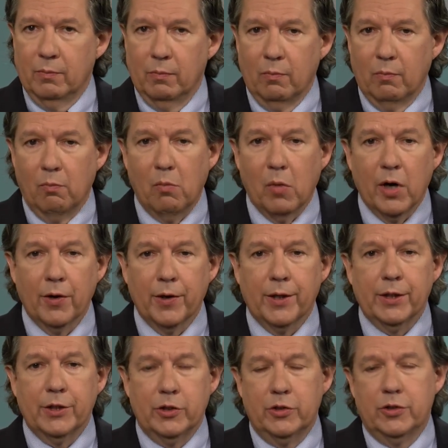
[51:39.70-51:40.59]

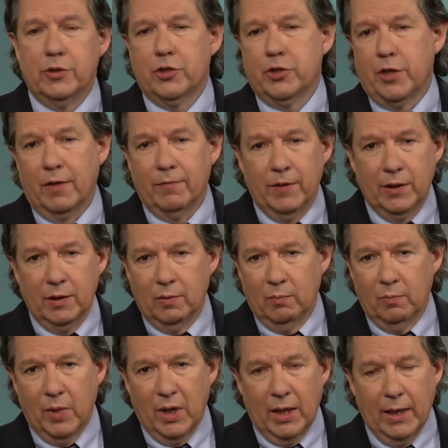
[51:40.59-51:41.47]
market
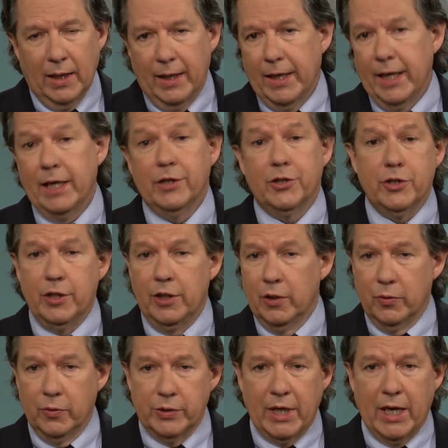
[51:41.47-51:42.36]
shoving by
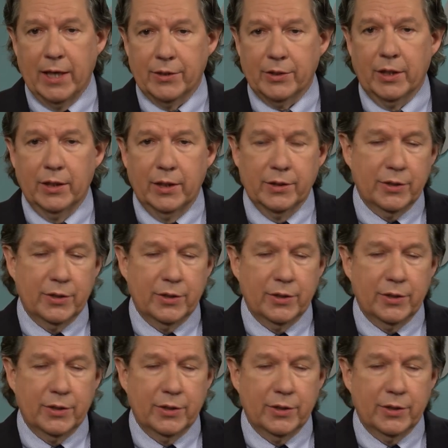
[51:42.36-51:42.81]
HDOs asking.